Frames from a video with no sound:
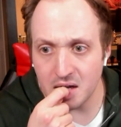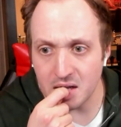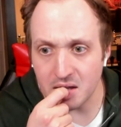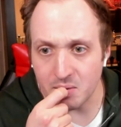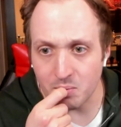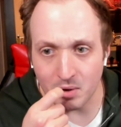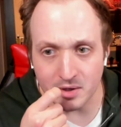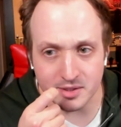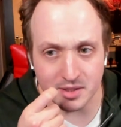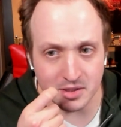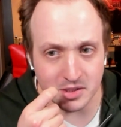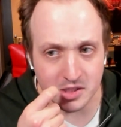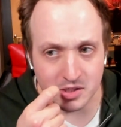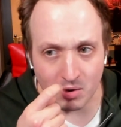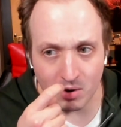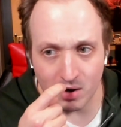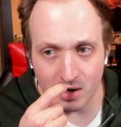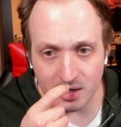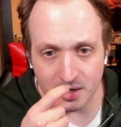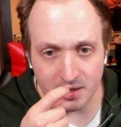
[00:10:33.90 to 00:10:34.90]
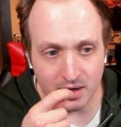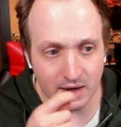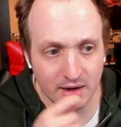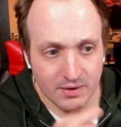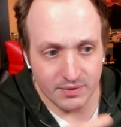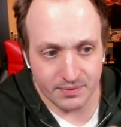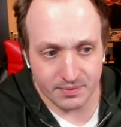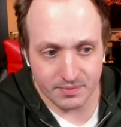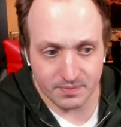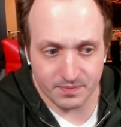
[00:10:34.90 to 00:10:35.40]
He wasn't strong
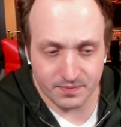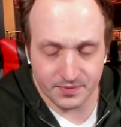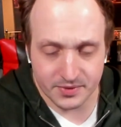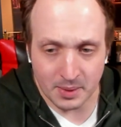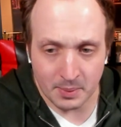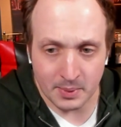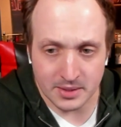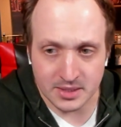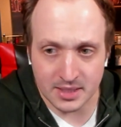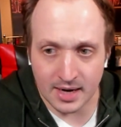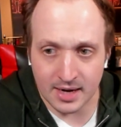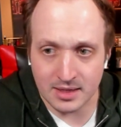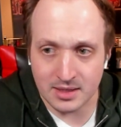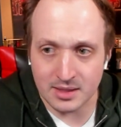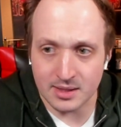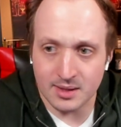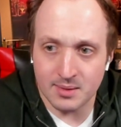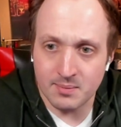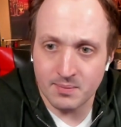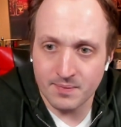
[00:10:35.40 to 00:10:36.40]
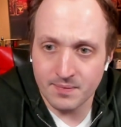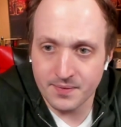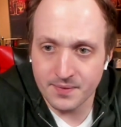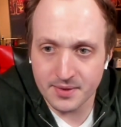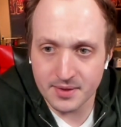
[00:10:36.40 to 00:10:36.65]
enough to protect them.